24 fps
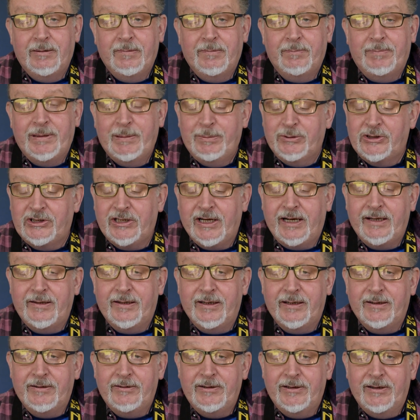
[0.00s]
people say
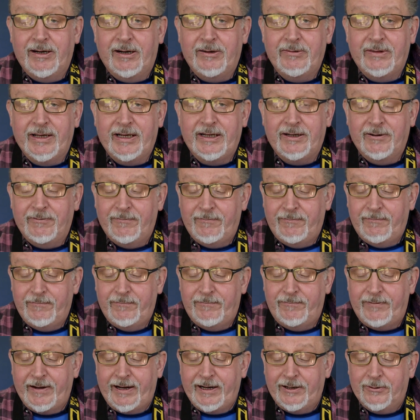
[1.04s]
that, you know, they can
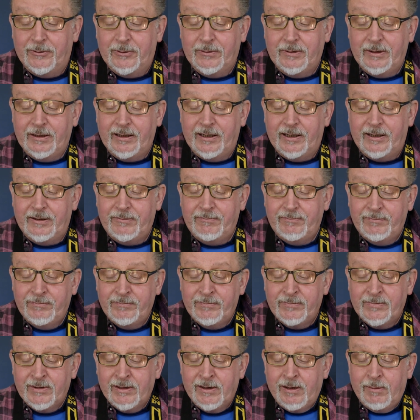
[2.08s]
fail,
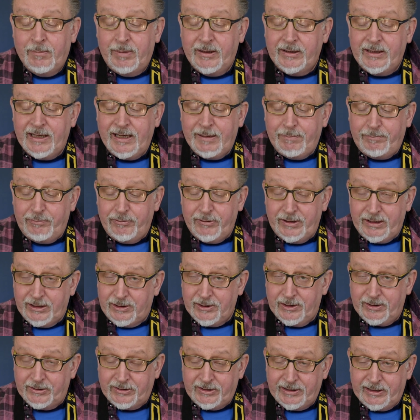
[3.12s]
but they're pretty
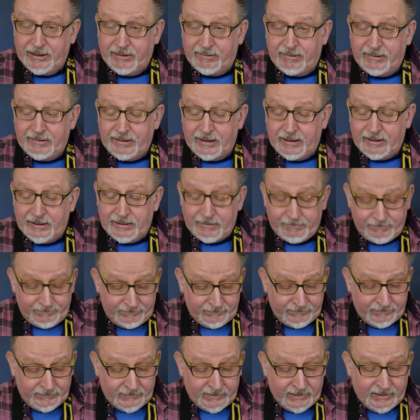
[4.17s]
good, you know.
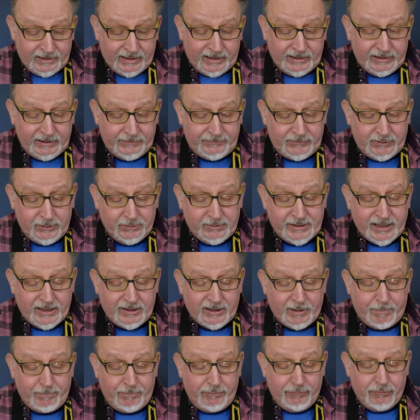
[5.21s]
And if you
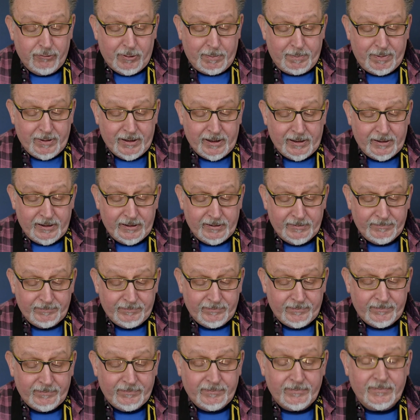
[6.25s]
get a proper
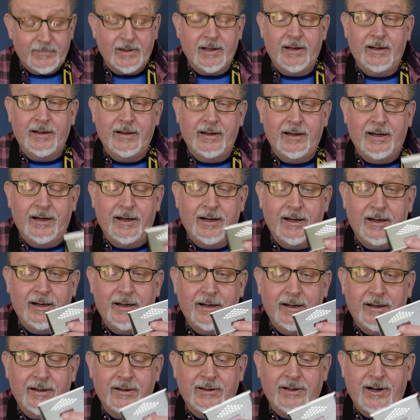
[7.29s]

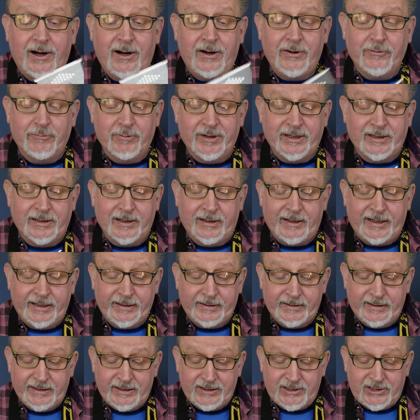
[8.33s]
card reader
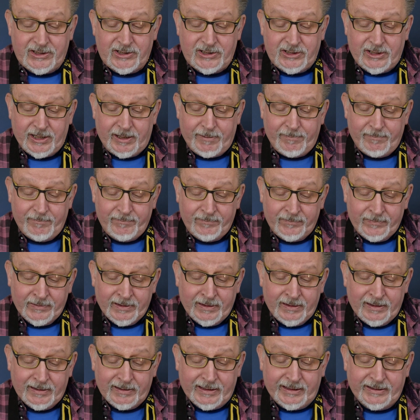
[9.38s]
like this
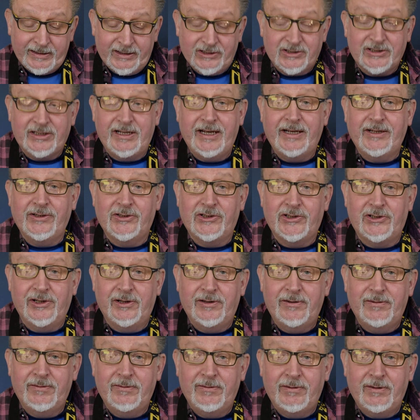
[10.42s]

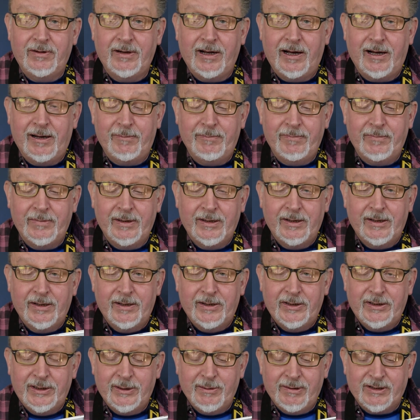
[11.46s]
Kingston
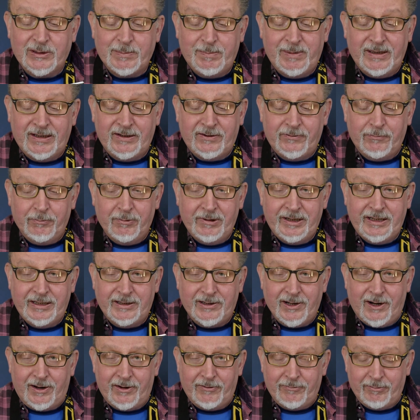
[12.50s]
USB 3
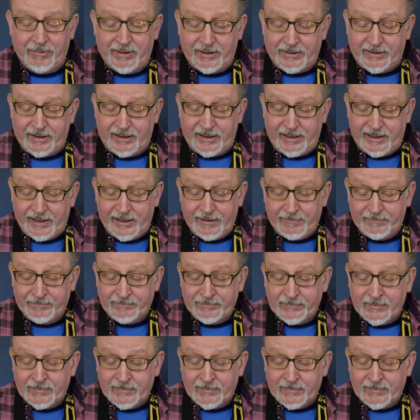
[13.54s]
card reader here,